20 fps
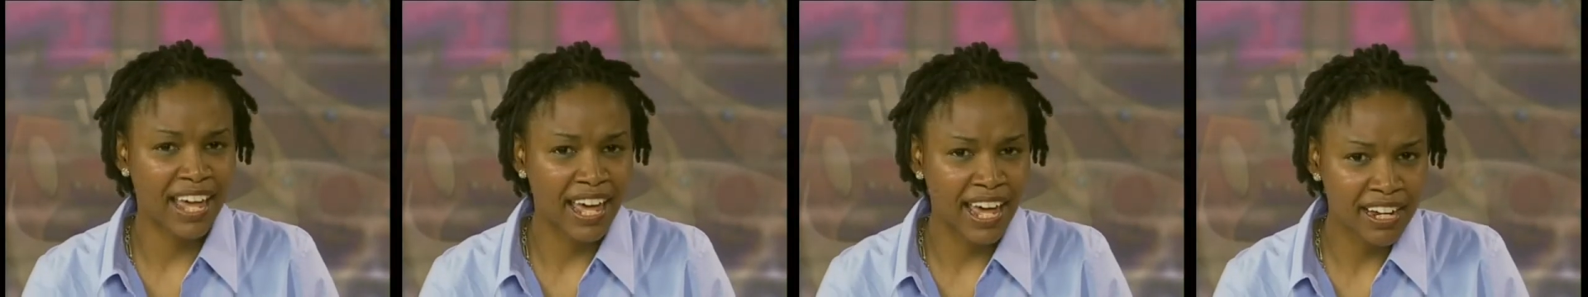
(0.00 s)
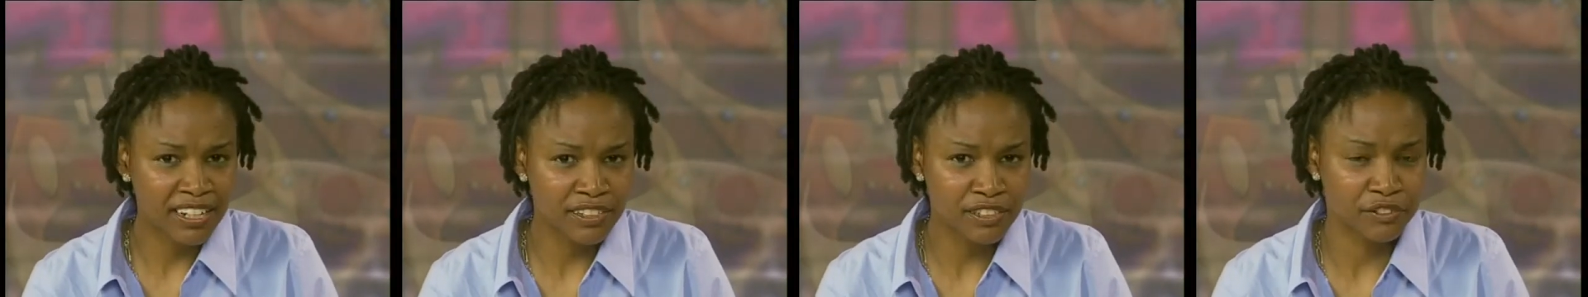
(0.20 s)

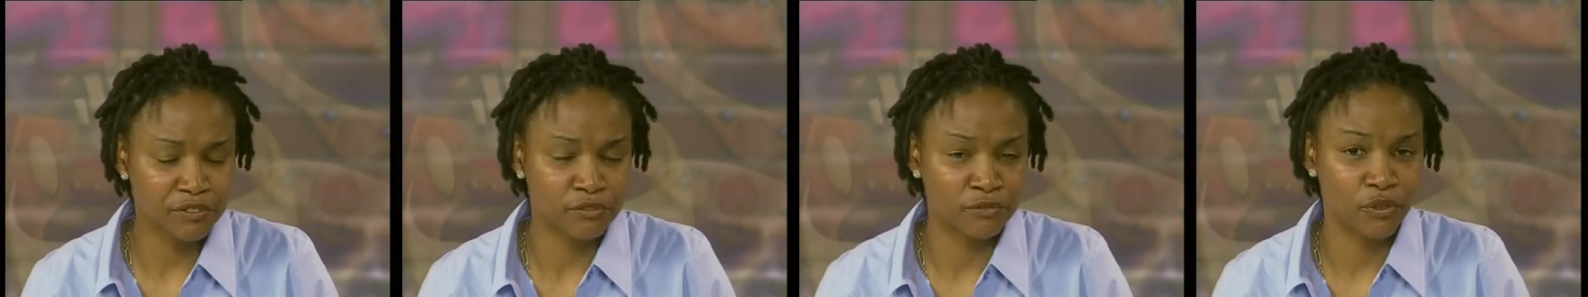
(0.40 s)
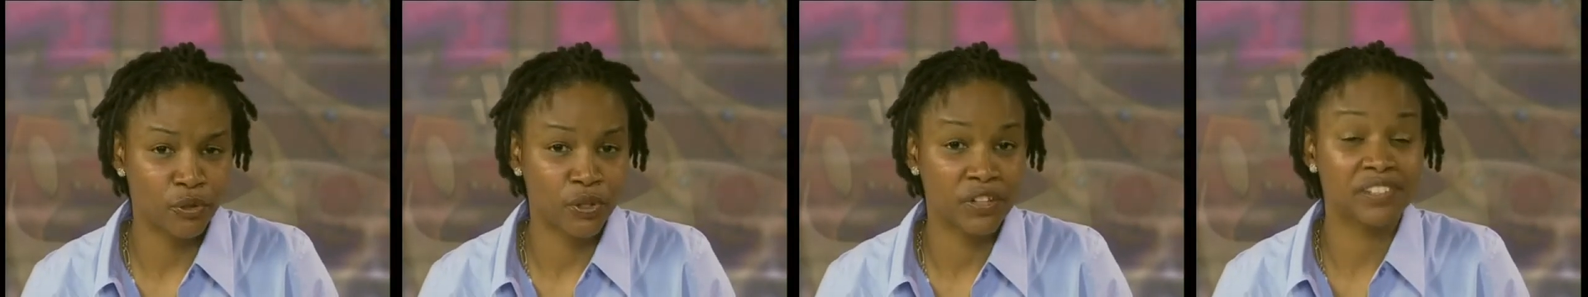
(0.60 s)
active
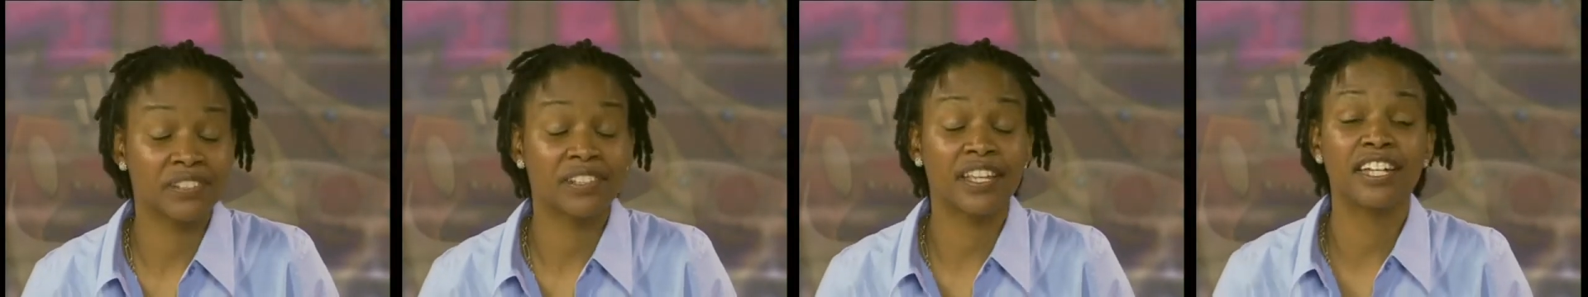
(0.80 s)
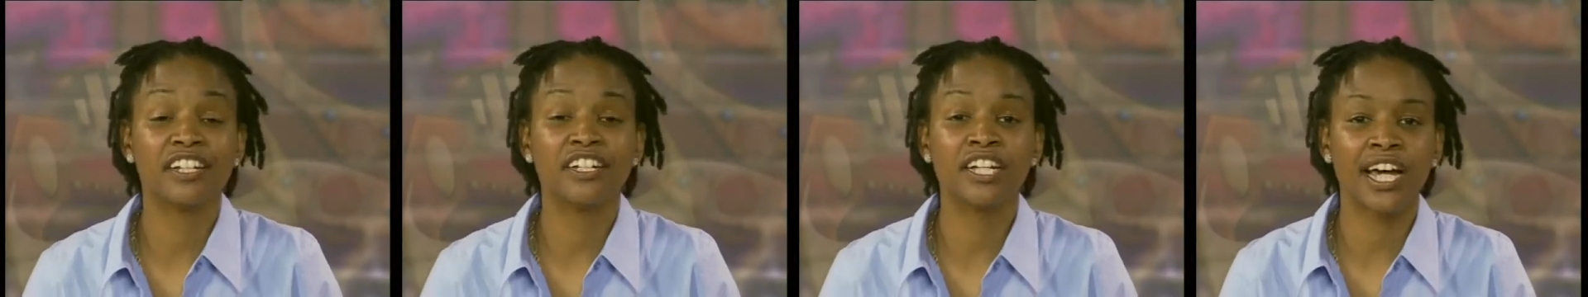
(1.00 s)
voice
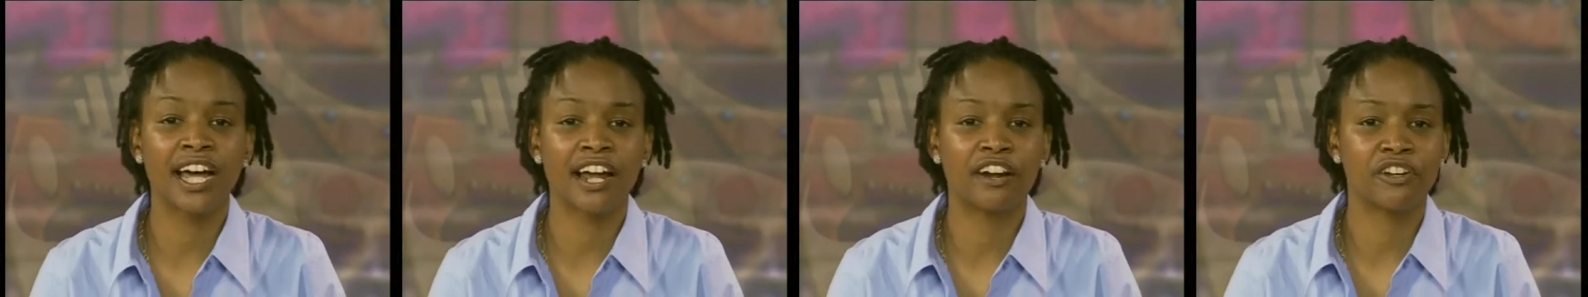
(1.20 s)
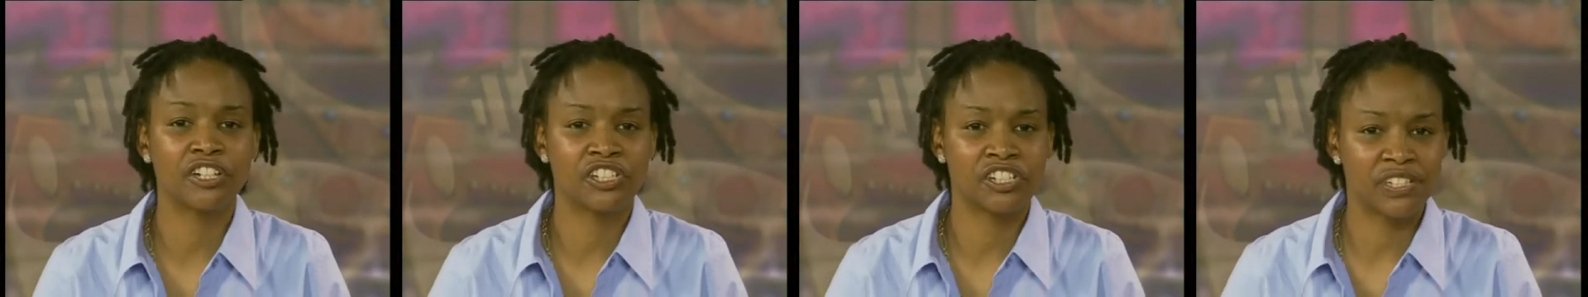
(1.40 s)

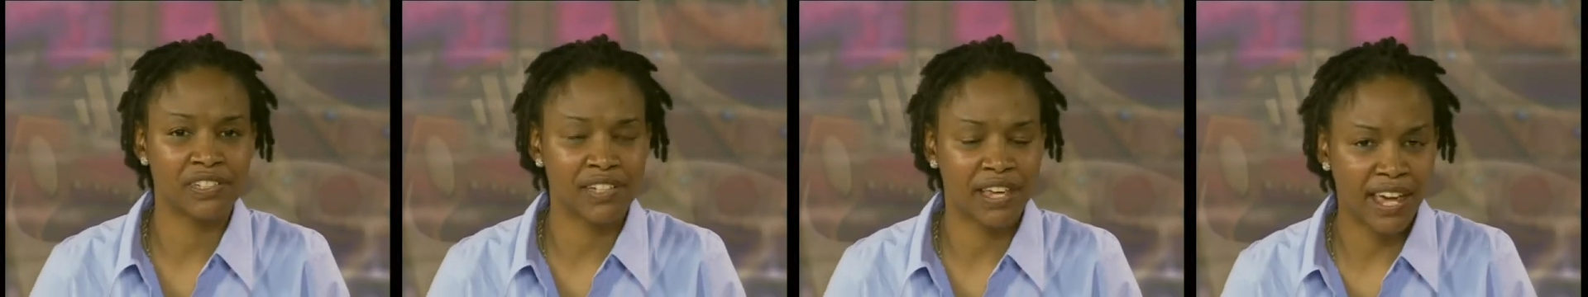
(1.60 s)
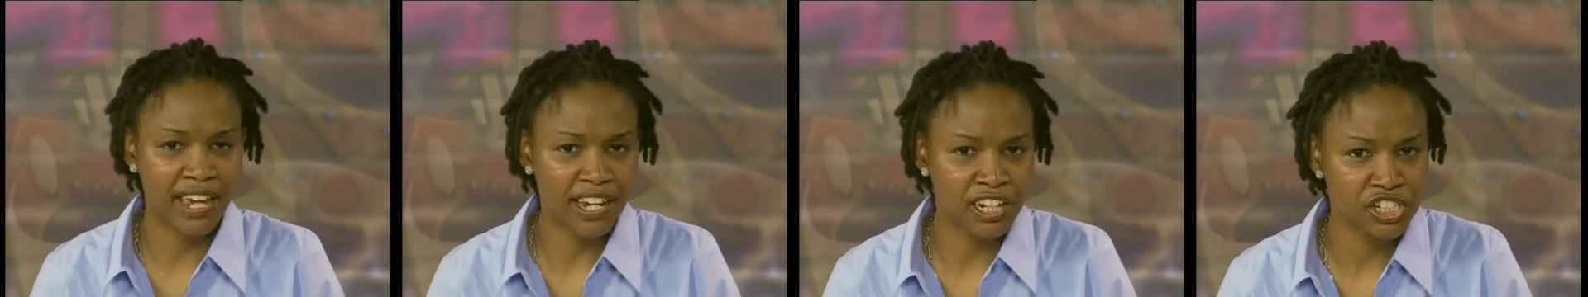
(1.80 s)
encourages
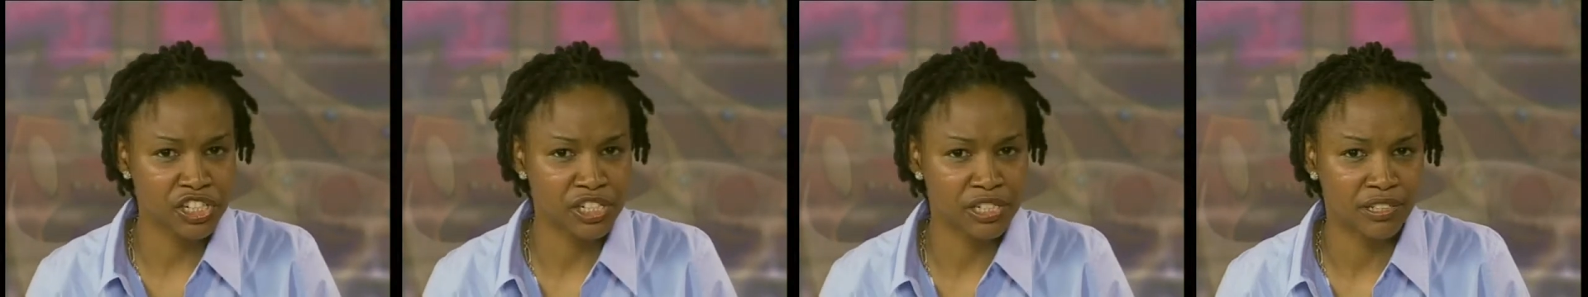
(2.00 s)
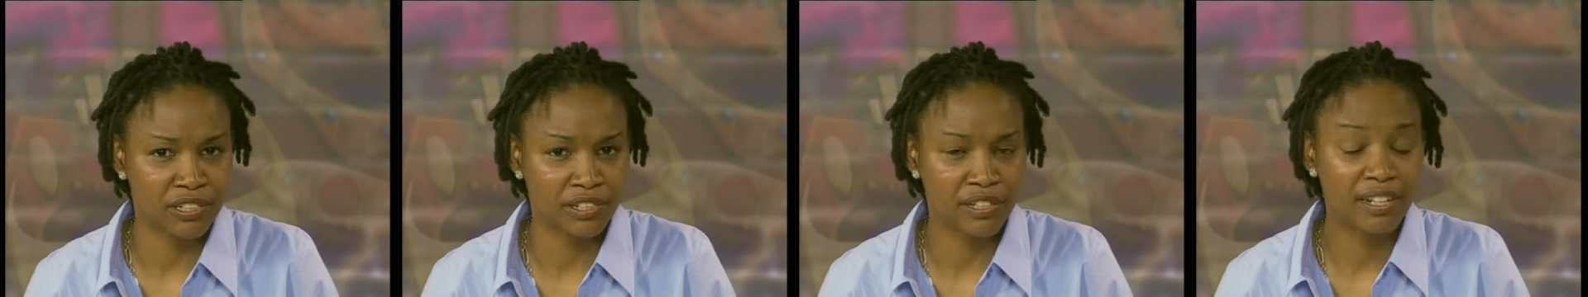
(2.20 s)

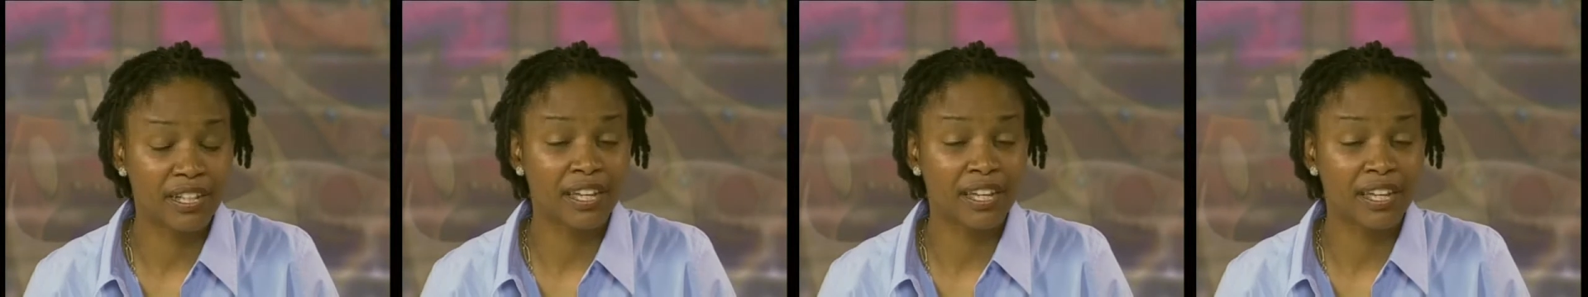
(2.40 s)
action